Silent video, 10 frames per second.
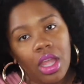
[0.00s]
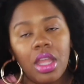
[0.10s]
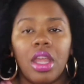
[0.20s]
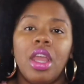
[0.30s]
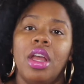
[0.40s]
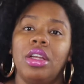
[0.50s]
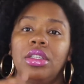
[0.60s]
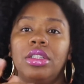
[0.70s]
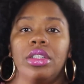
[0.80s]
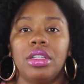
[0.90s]
Yeah,
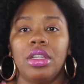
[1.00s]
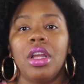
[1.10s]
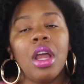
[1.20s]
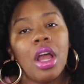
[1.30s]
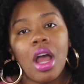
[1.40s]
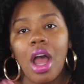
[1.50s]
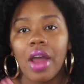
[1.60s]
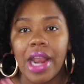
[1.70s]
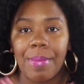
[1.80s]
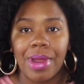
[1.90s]

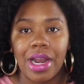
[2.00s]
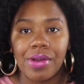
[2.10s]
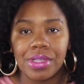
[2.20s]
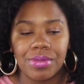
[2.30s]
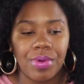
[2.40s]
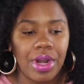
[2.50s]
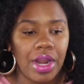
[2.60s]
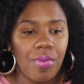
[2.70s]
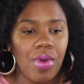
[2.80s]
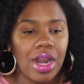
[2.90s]
all day my nose is
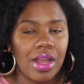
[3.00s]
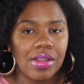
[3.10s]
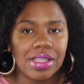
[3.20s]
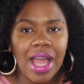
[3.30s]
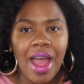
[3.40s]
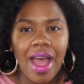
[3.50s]
running. What else?